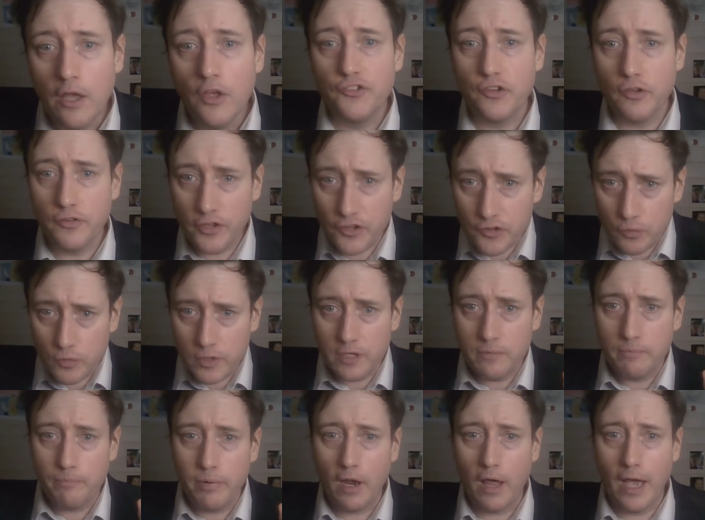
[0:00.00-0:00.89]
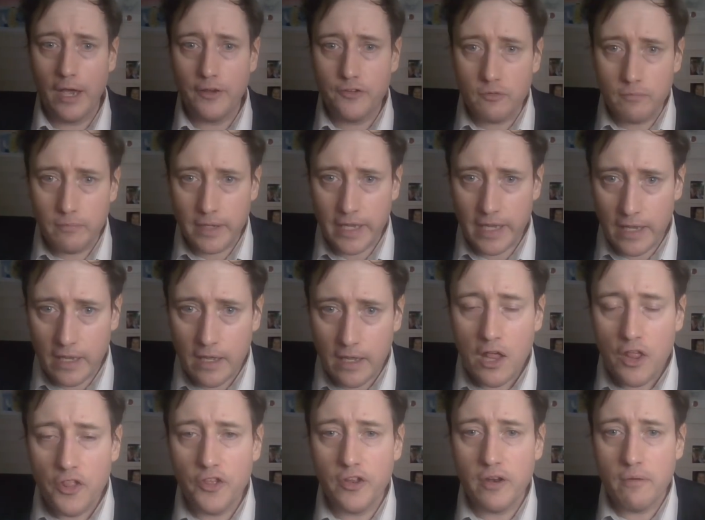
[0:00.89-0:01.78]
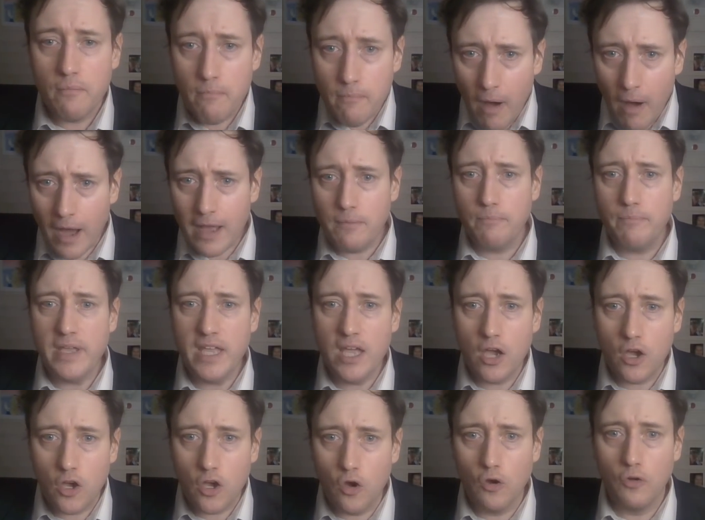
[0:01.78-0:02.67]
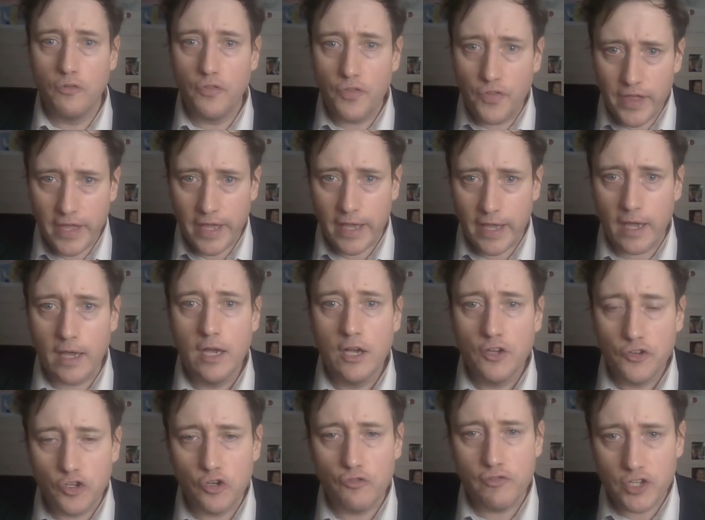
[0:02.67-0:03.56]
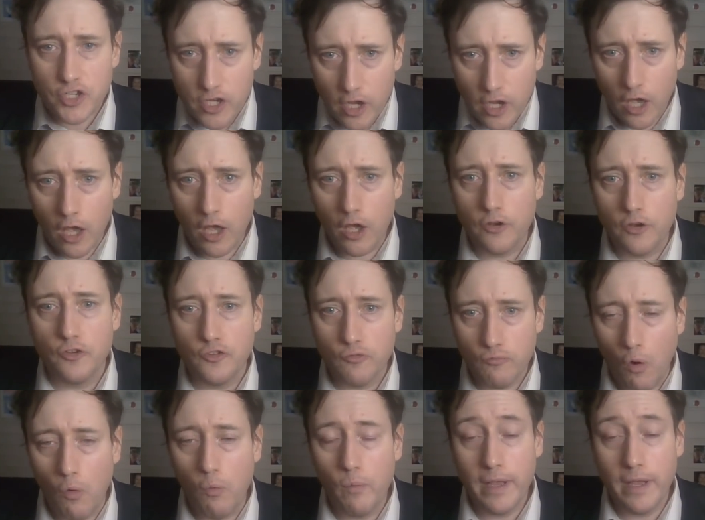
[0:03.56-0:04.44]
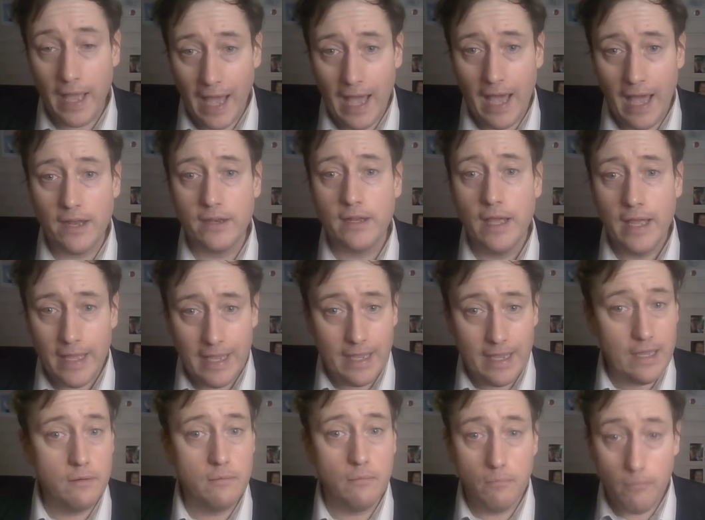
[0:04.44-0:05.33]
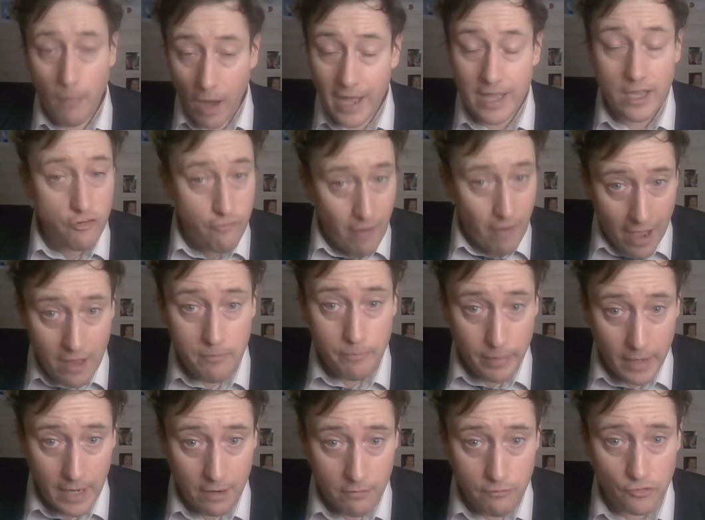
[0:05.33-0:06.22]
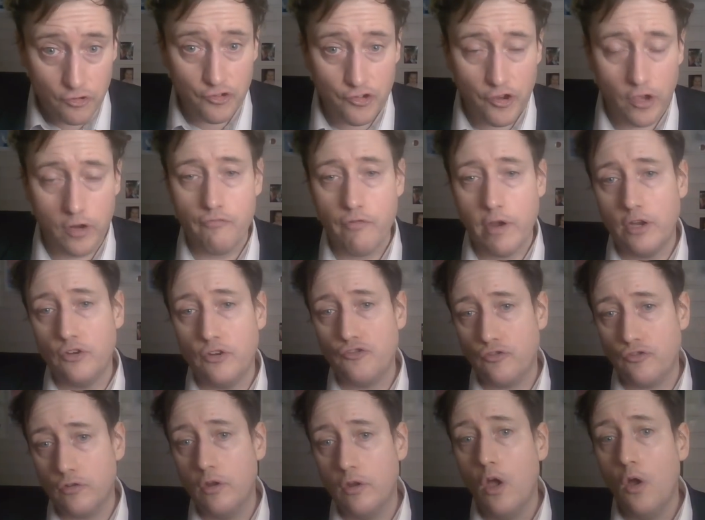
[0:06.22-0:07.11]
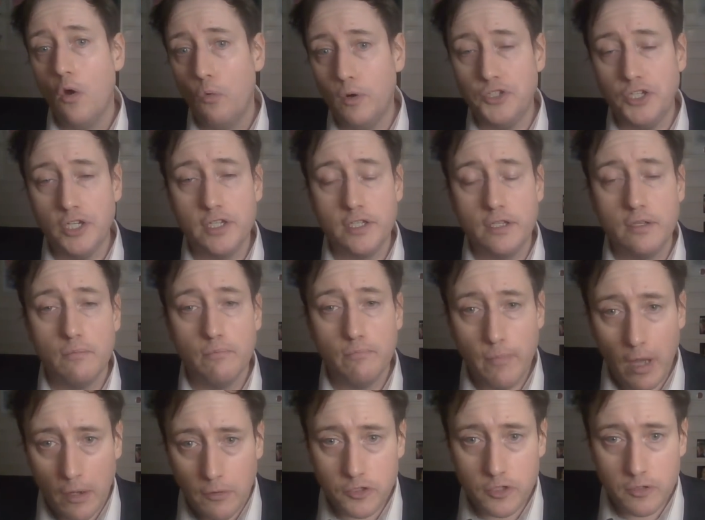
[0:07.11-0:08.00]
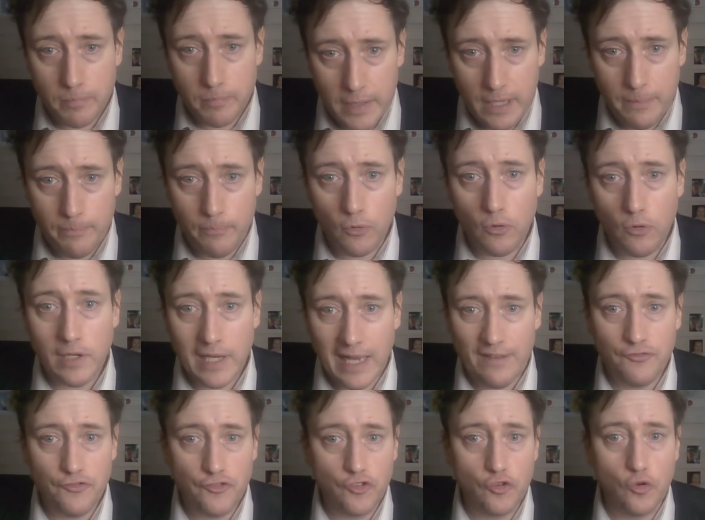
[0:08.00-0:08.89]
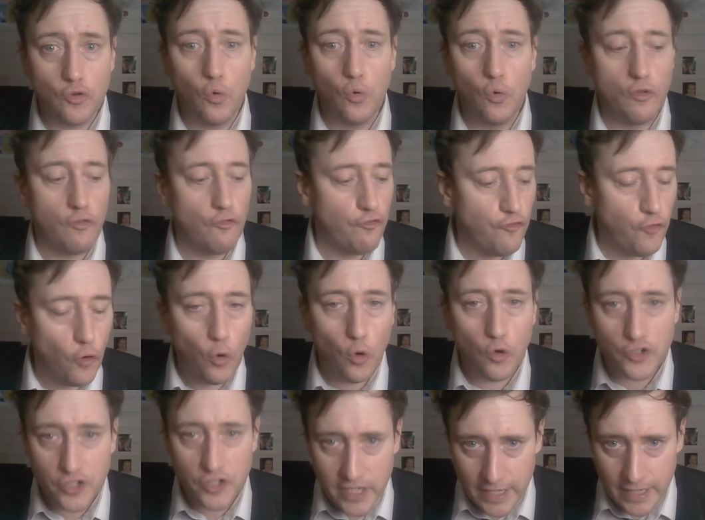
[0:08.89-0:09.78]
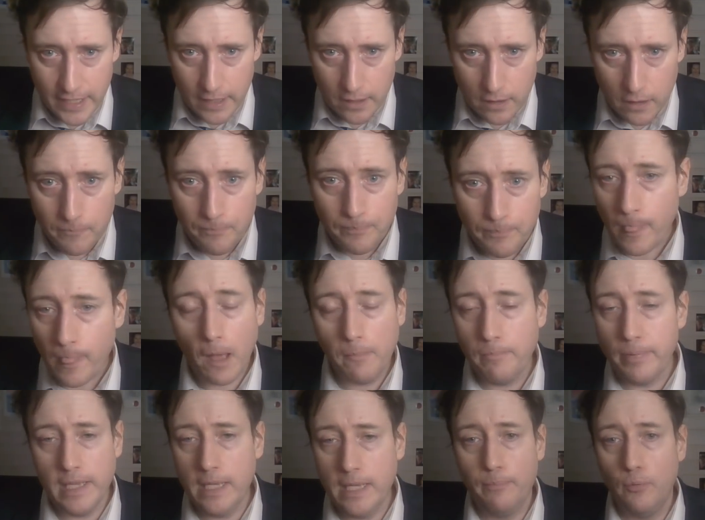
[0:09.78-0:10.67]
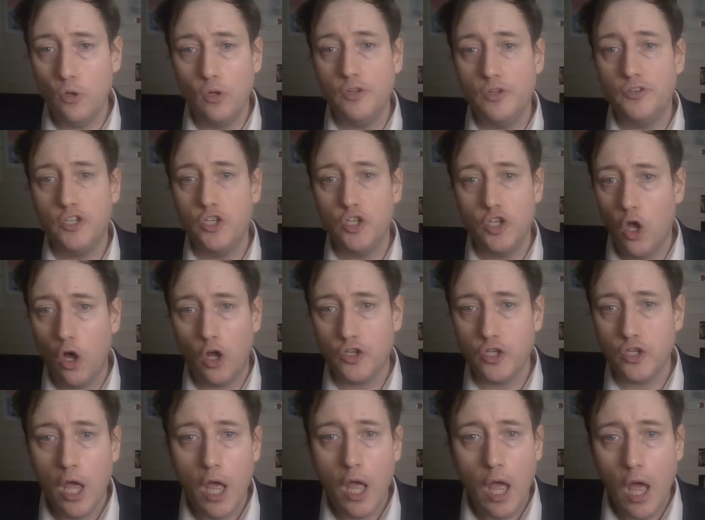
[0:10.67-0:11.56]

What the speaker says: So this would imply to me that it might be a good thing to return to what we had in my grandparents' generation, which is that most people left school at 14. People did not